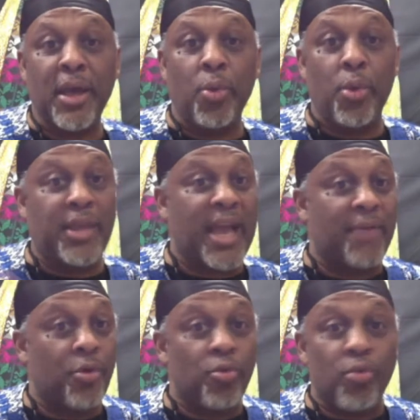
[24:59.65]
where they have
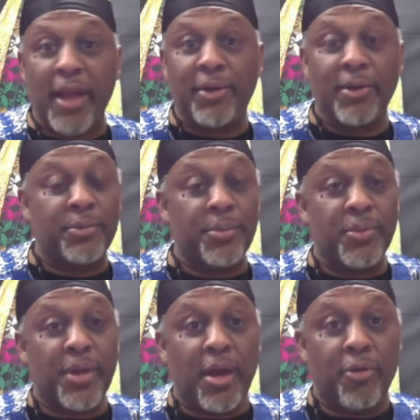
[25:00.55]
a record
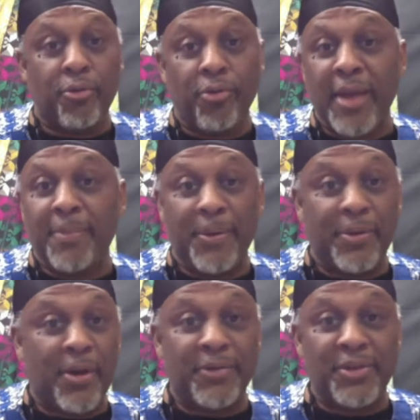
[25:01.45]
of rape and
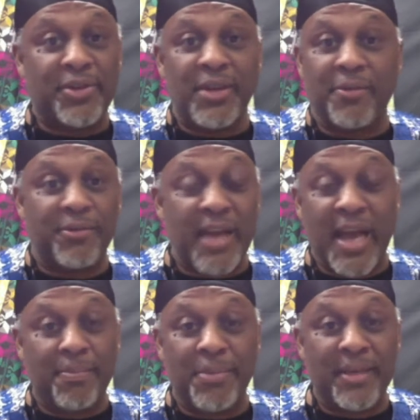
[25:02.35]
all this stuff,
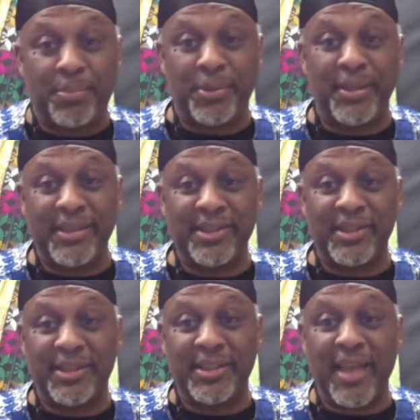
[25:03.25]
not being punished
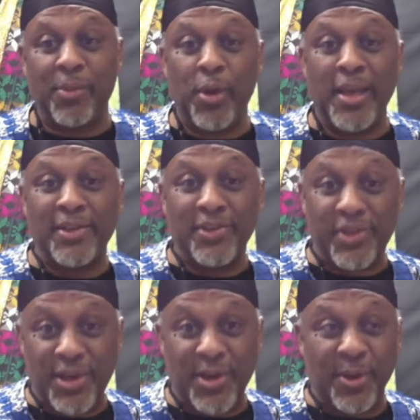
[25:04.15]
the same way as
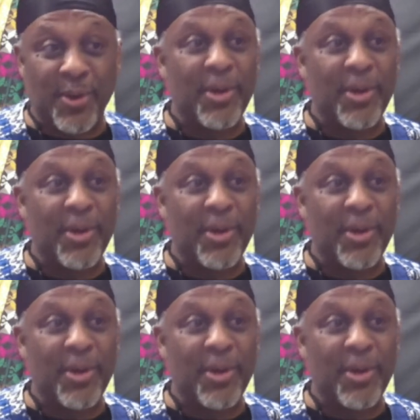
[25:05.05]
here,